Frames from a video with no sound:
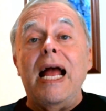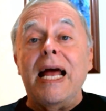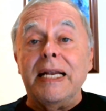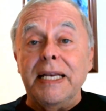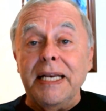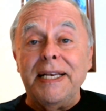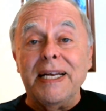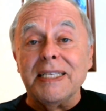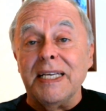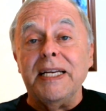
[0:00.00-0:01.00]
and
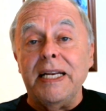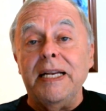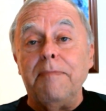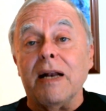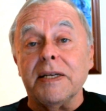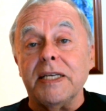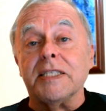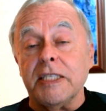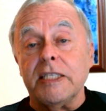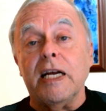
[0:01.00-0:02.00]
it doesn't need
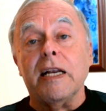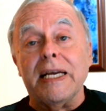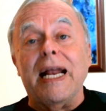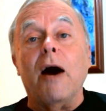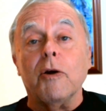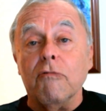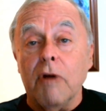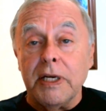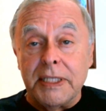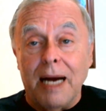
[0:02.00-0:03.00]
politicians telling it how to
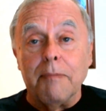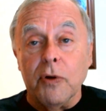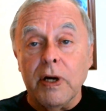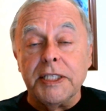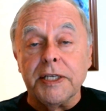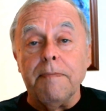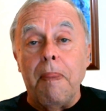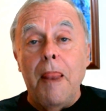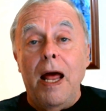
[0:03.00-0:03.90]
run its operation.